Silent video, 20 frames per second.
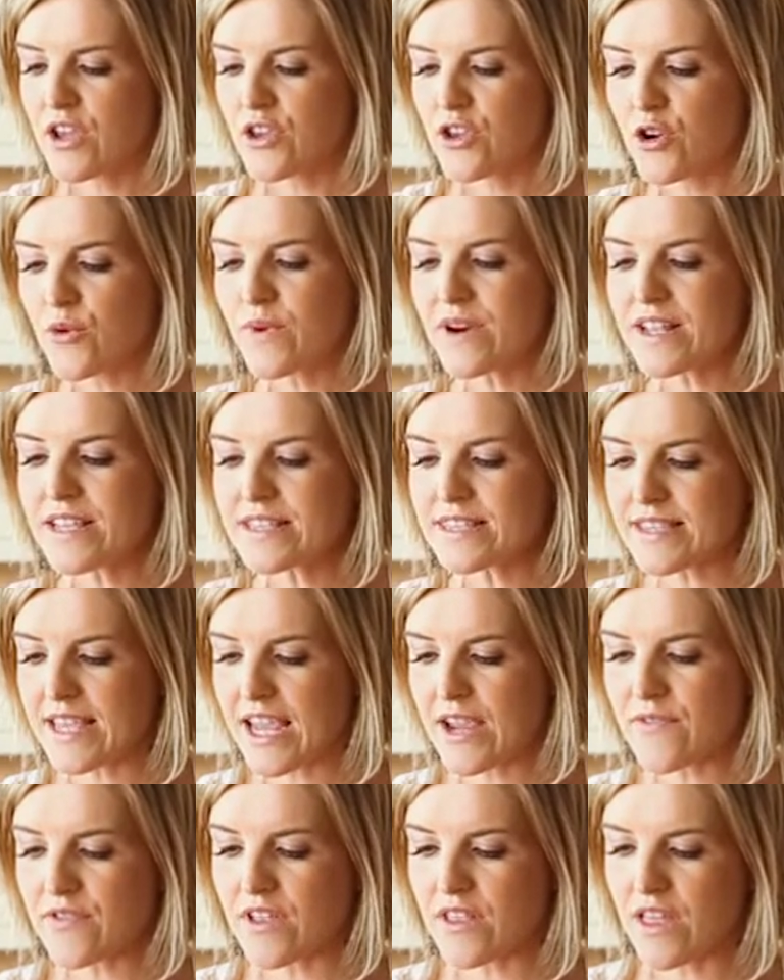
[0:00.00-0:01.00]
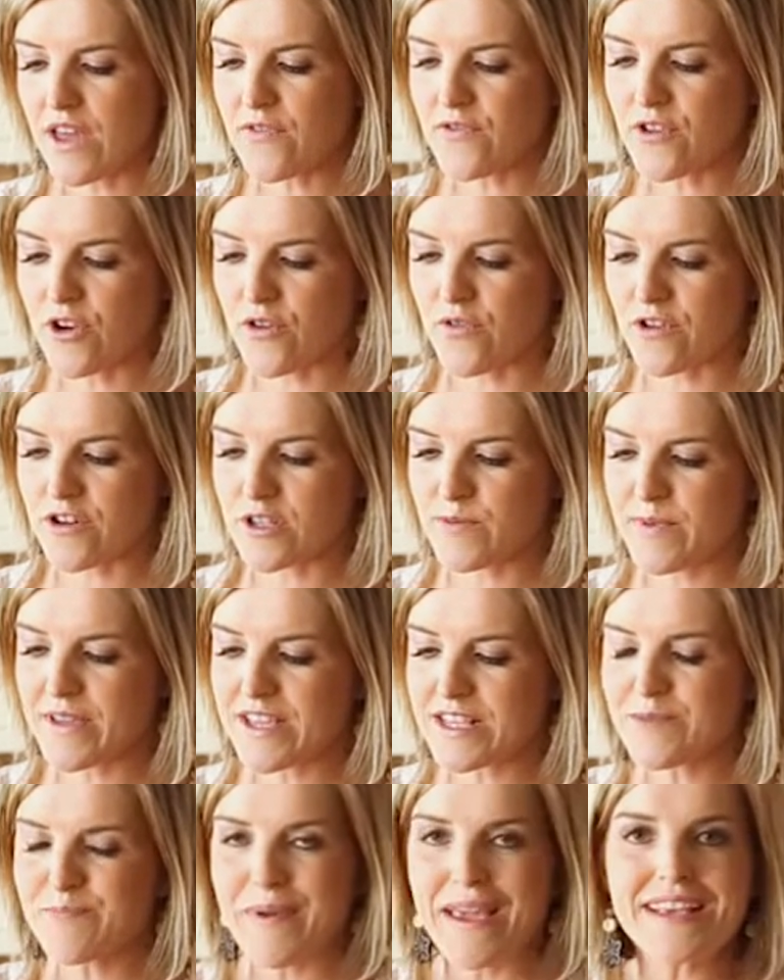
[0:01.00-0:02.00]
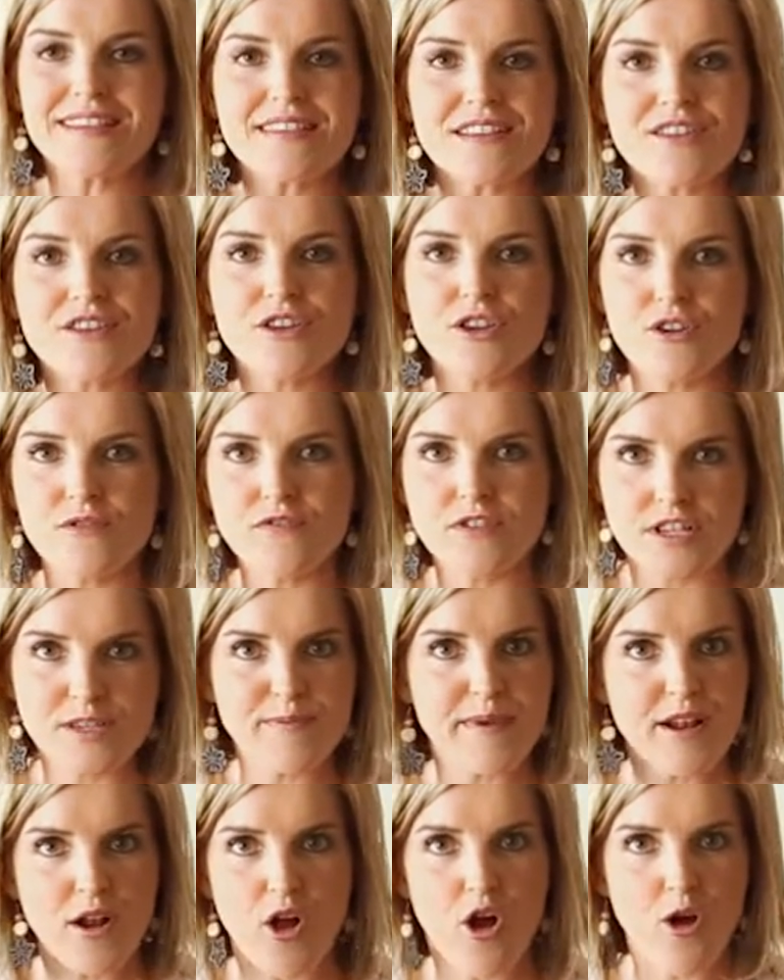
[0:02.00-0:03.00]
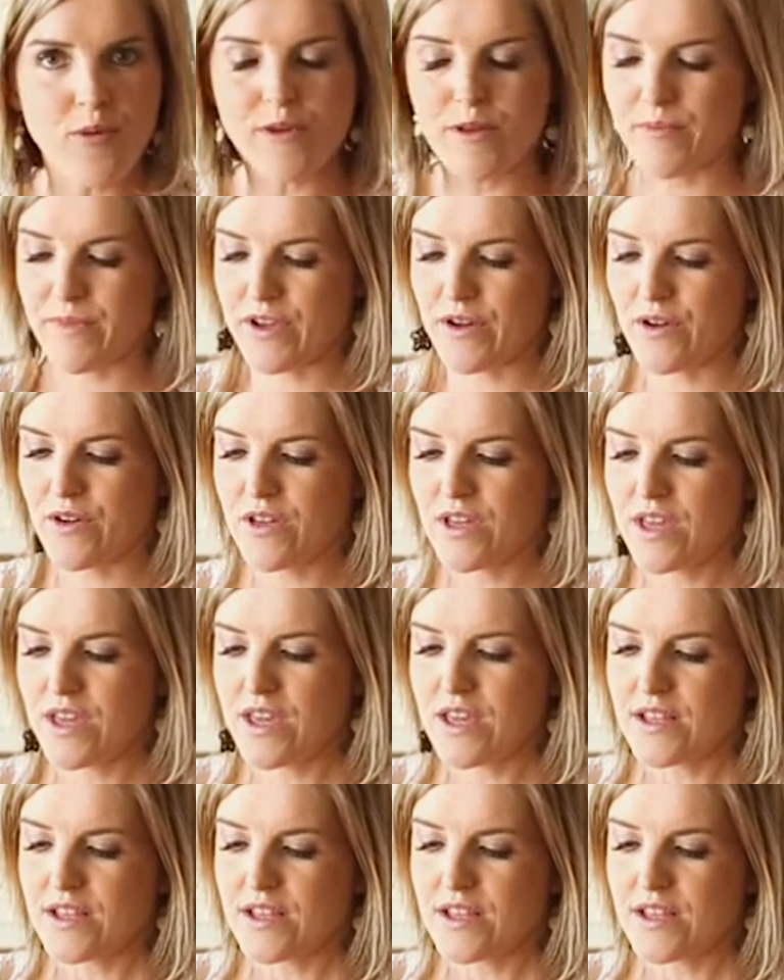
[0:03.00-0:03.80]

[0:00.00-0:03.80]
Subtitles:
you want to save the leftovers because basically you've just made almond meal.